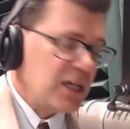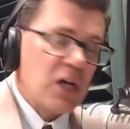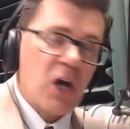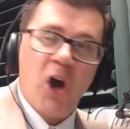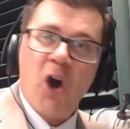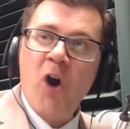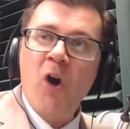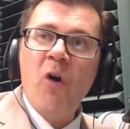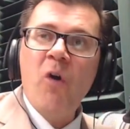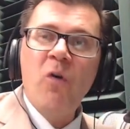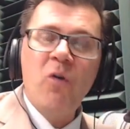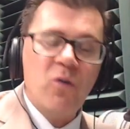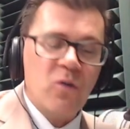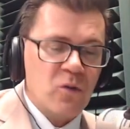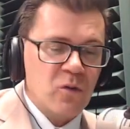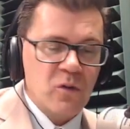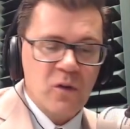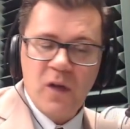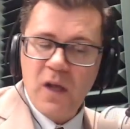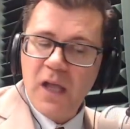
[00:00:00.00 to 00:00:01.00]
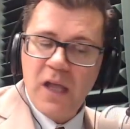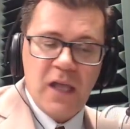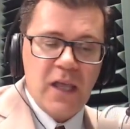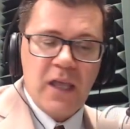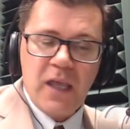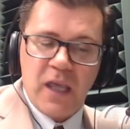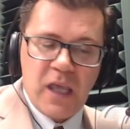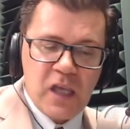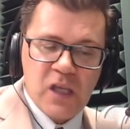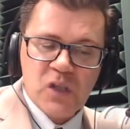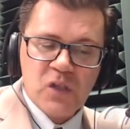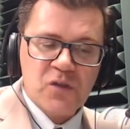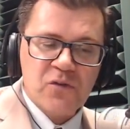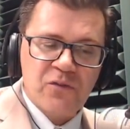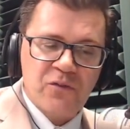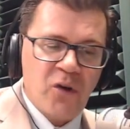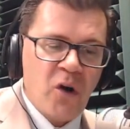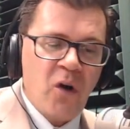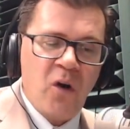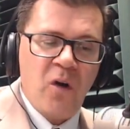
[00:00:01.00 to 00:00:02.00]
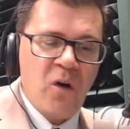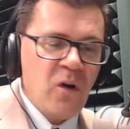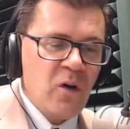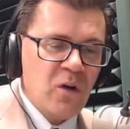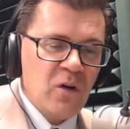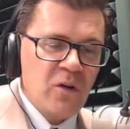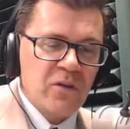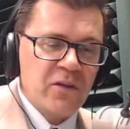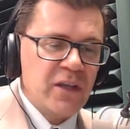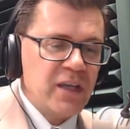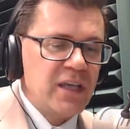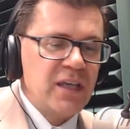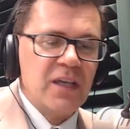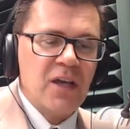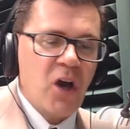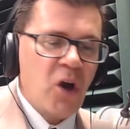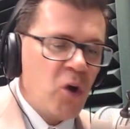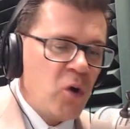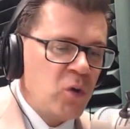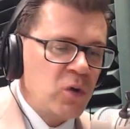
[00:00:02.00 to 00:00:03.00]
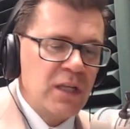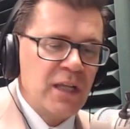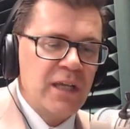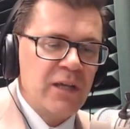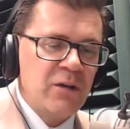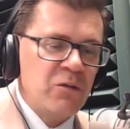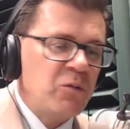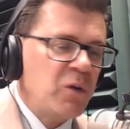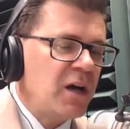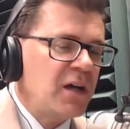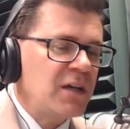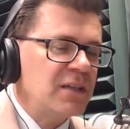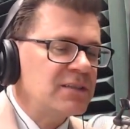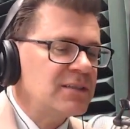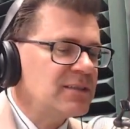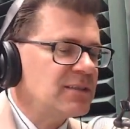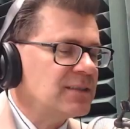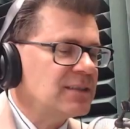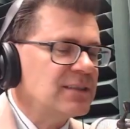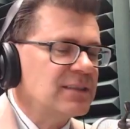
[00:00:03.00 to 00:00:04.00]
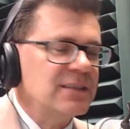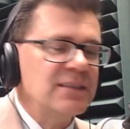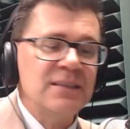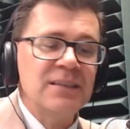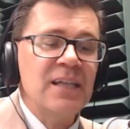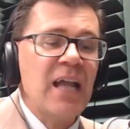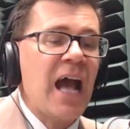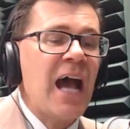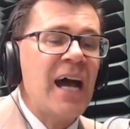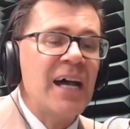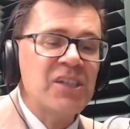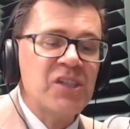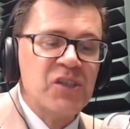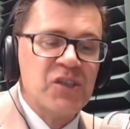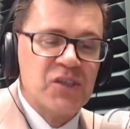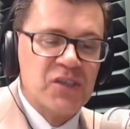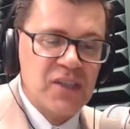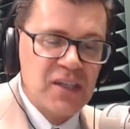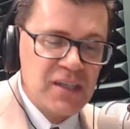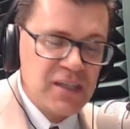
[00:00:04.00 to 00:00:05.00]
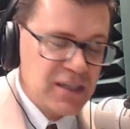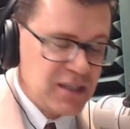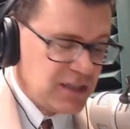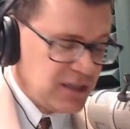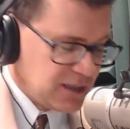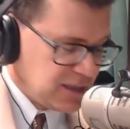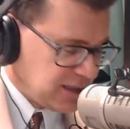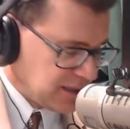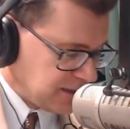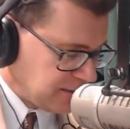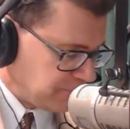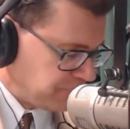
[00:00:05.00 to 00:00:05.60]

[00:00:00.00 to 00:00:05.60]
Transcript: O is for the only one I see.